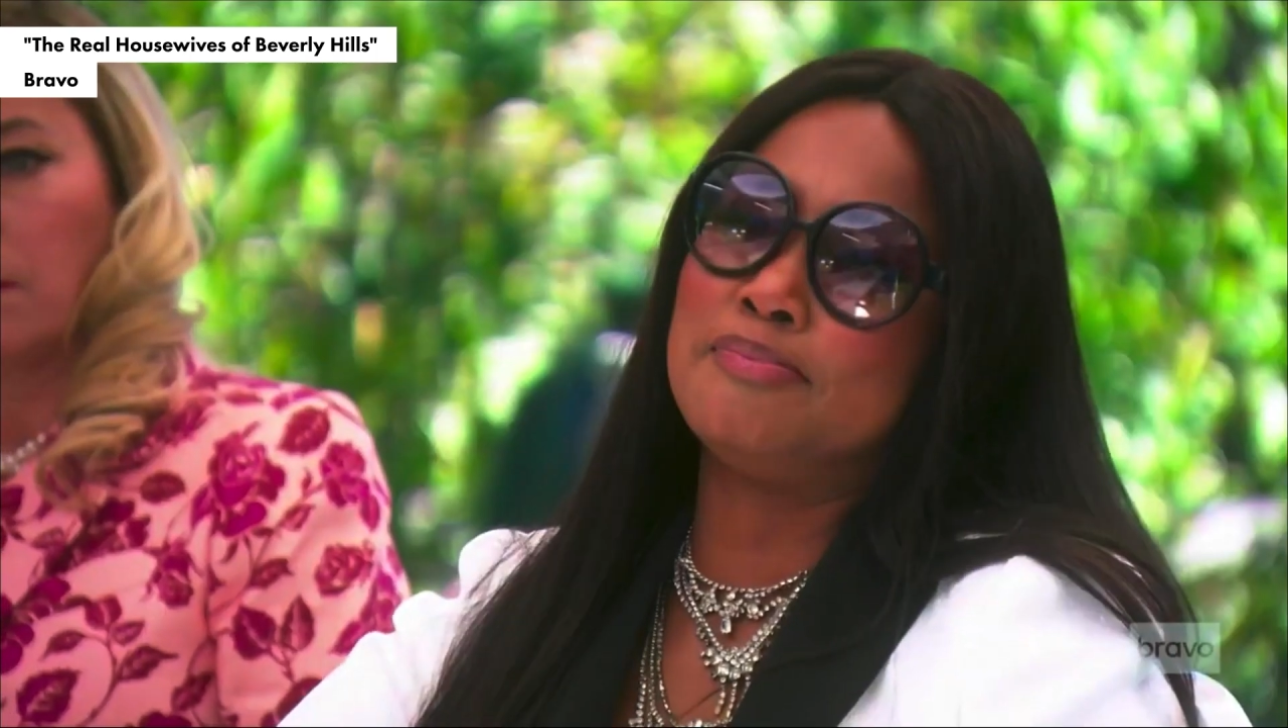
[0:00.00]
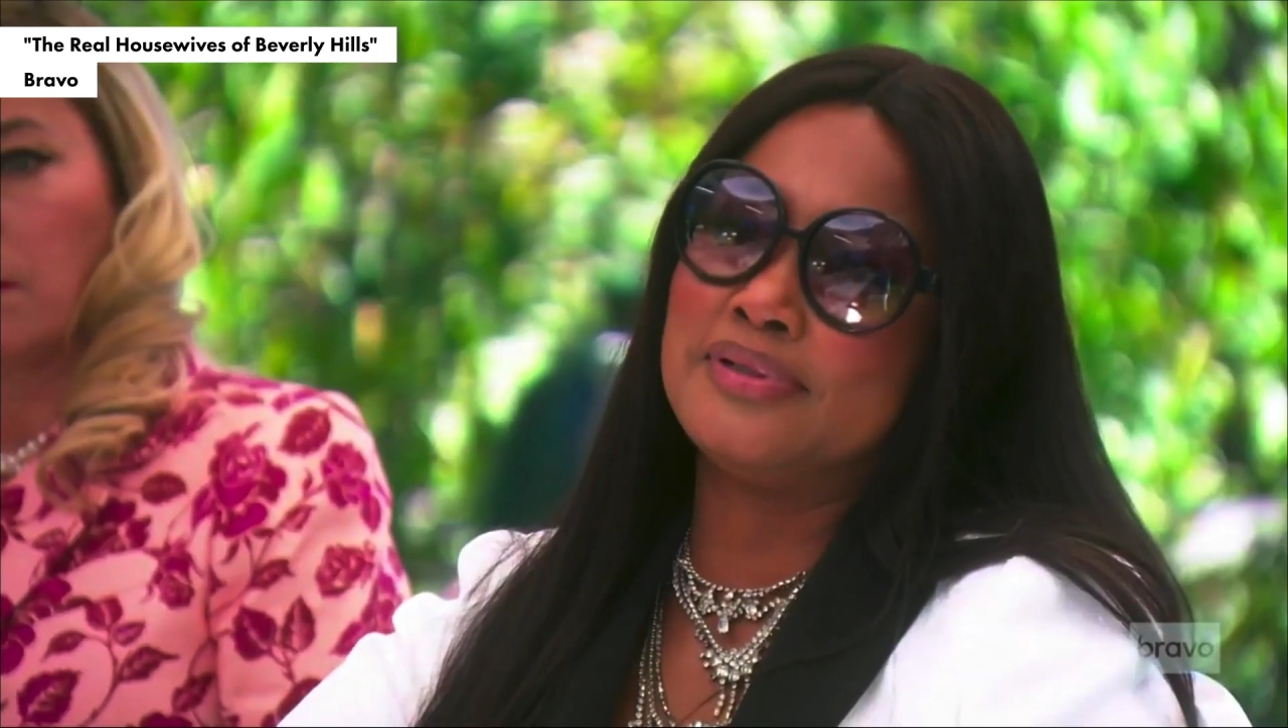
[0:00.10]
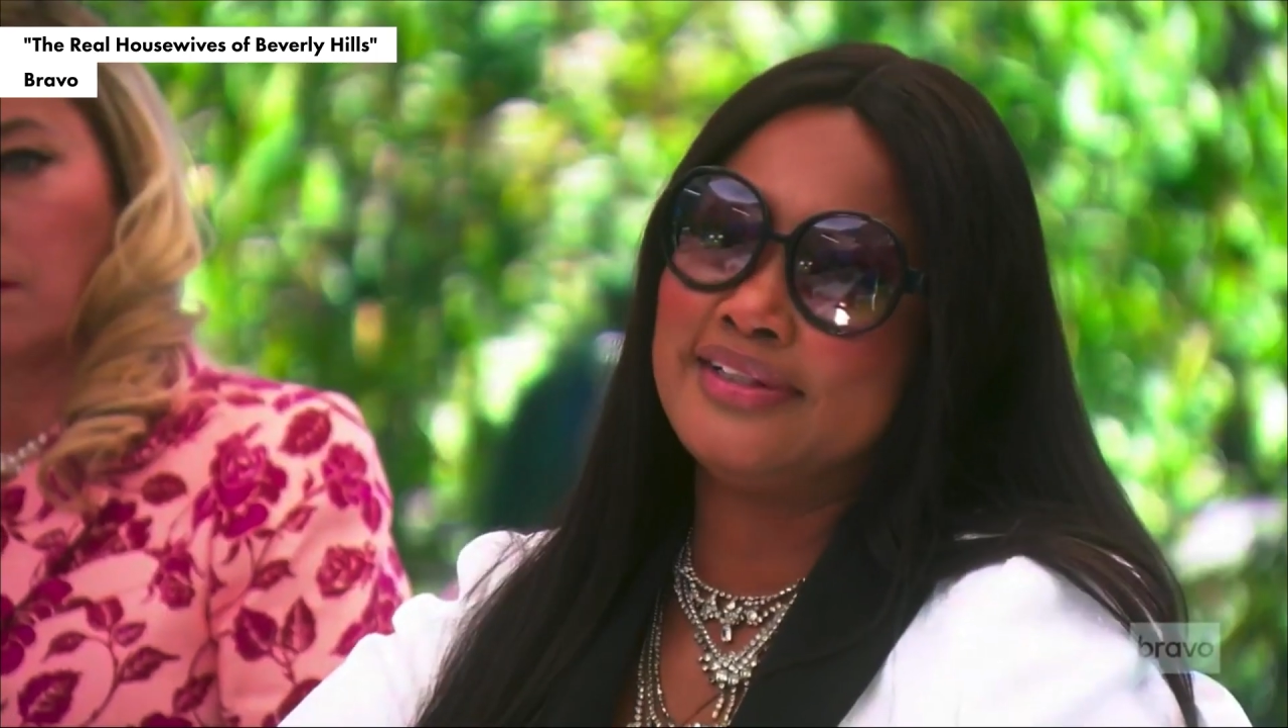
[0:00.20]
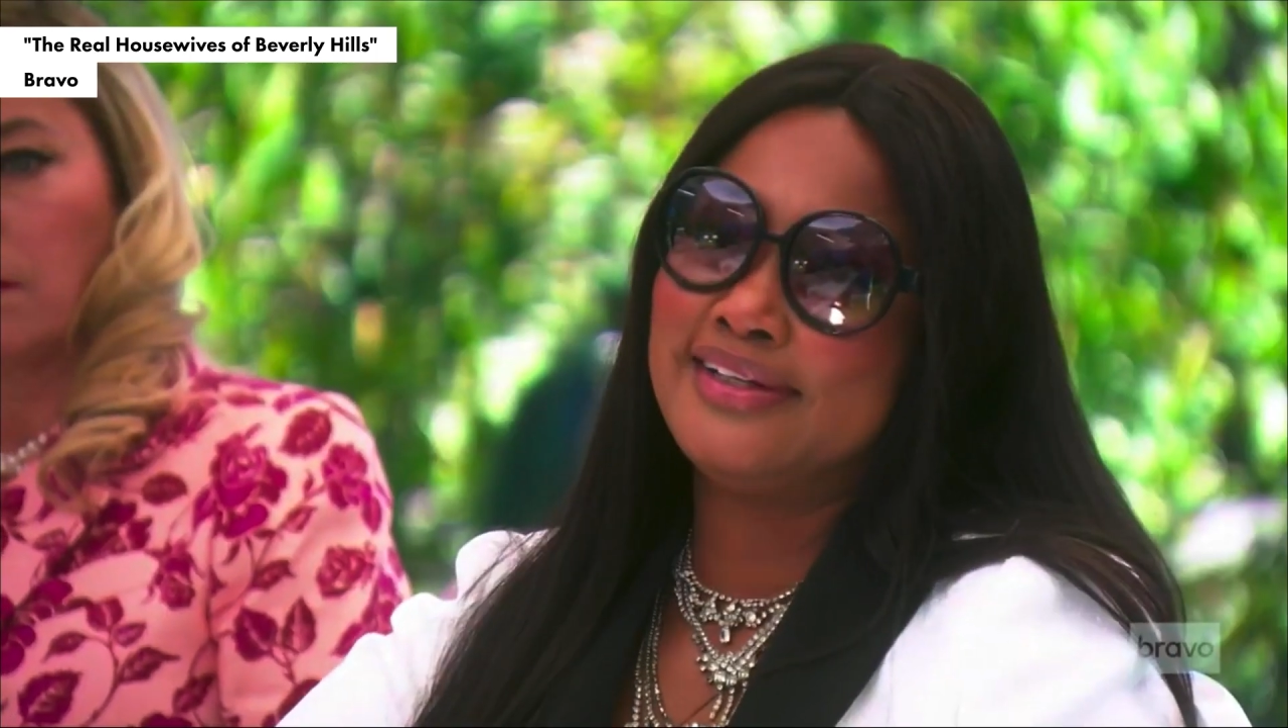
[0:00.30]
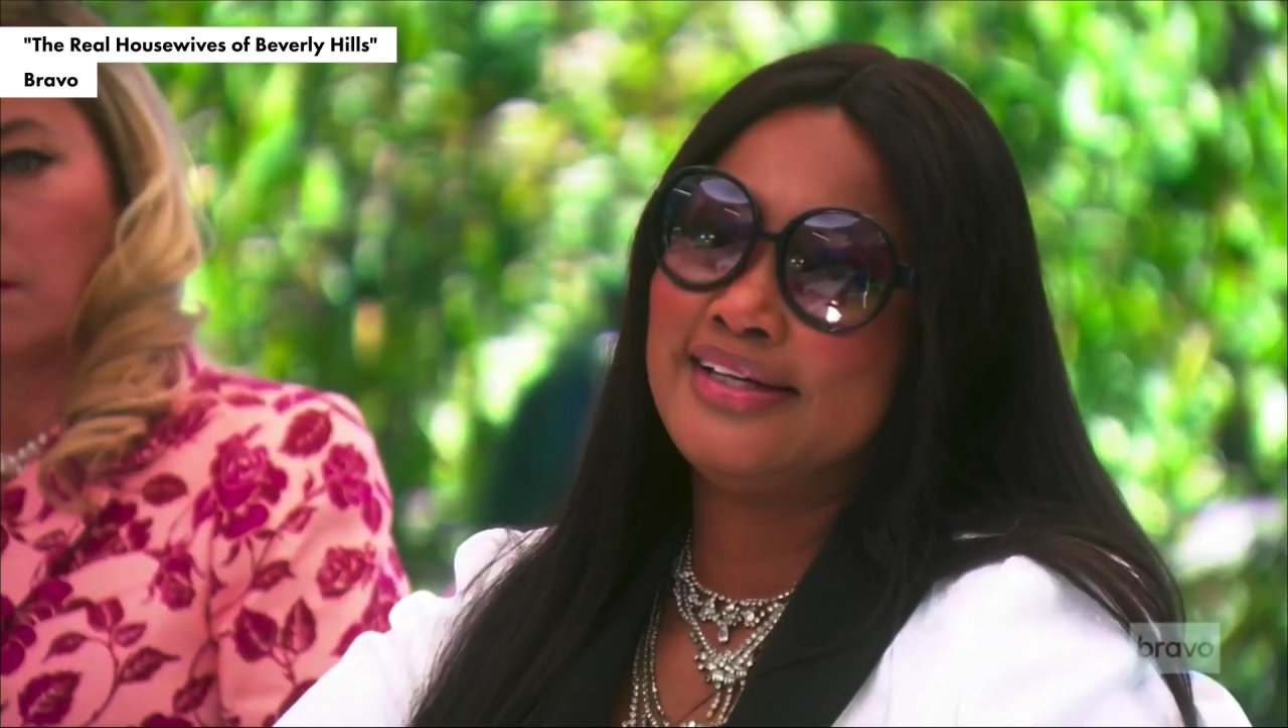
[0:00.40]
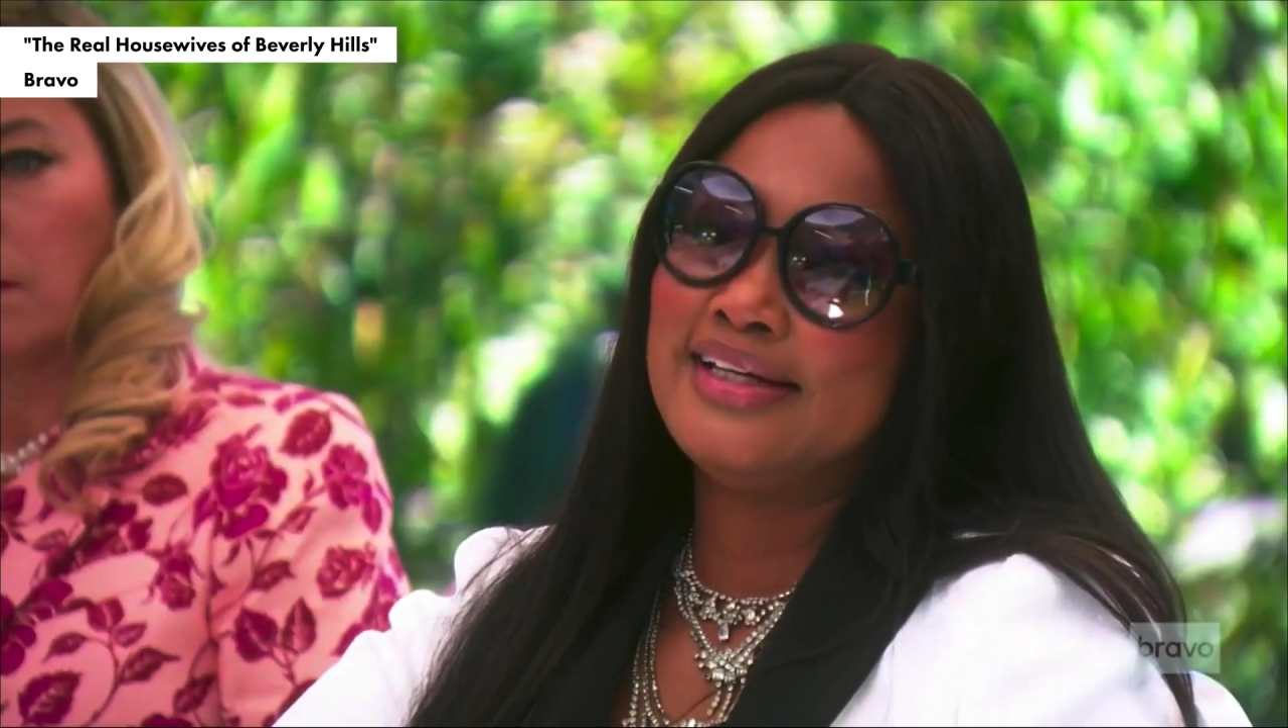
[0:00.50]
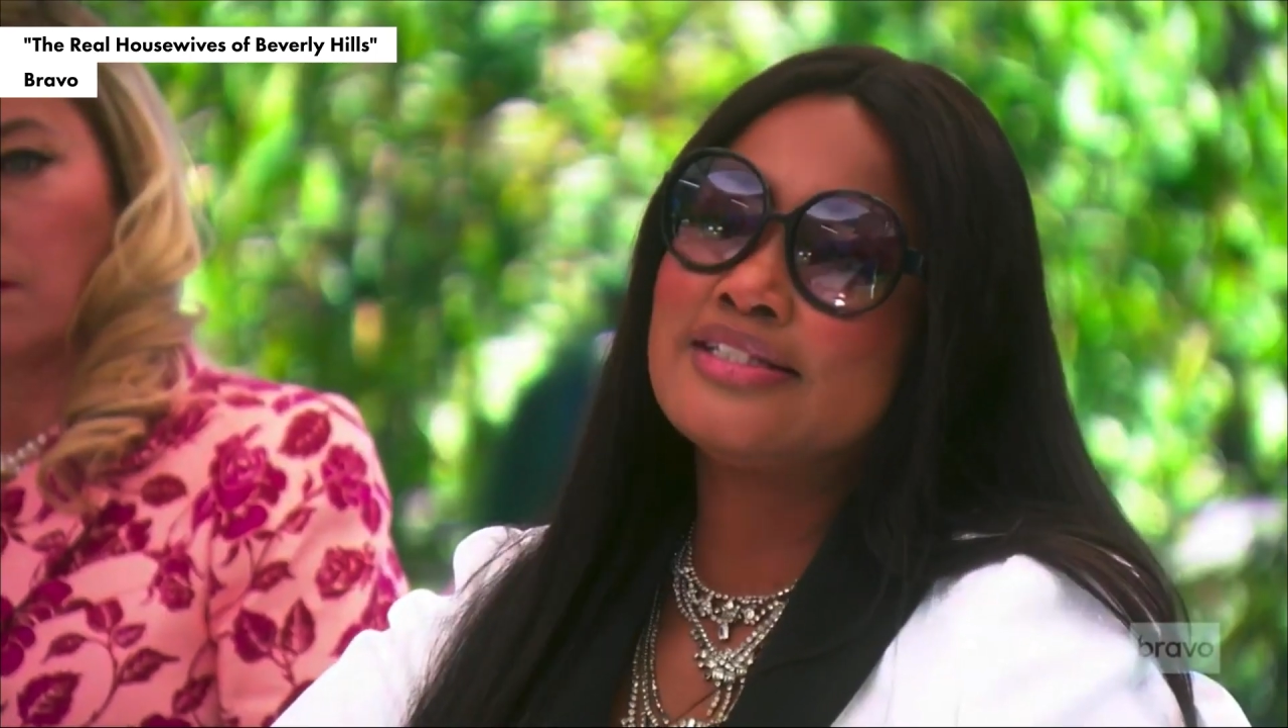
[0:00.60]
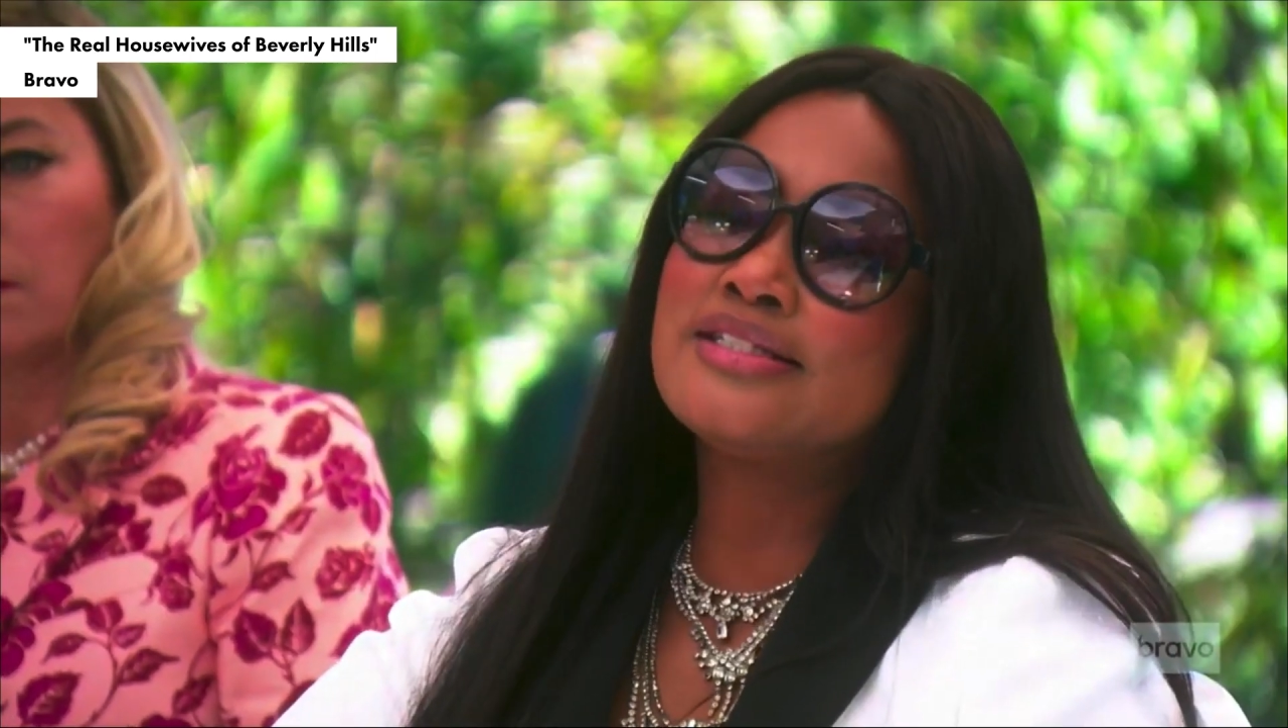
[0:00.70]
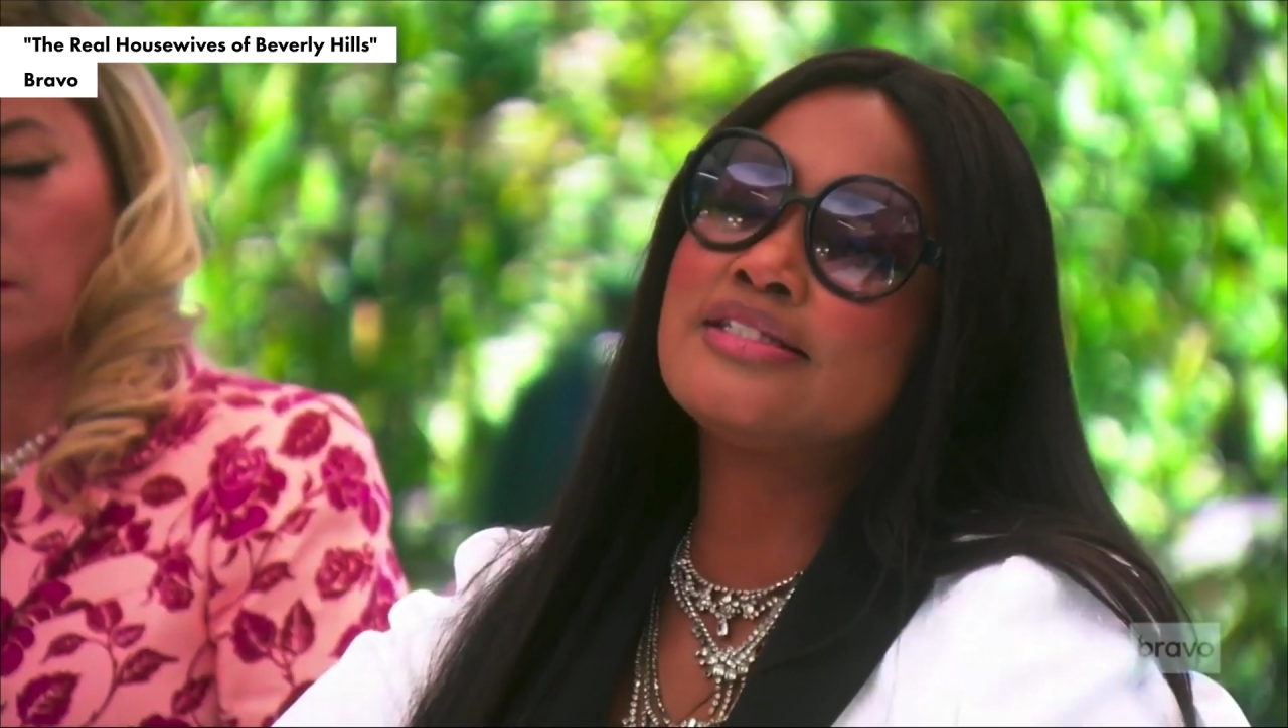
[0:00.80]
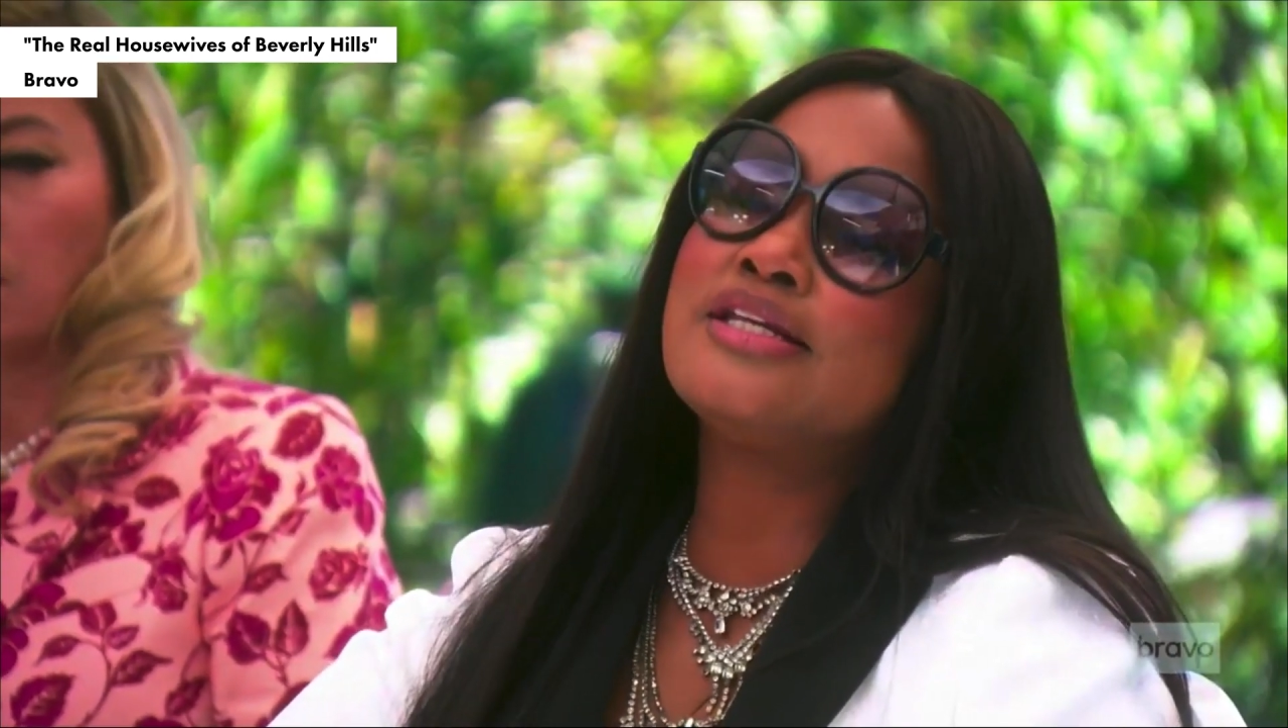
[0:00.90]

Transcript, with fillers: And I'm not someone to be bullied.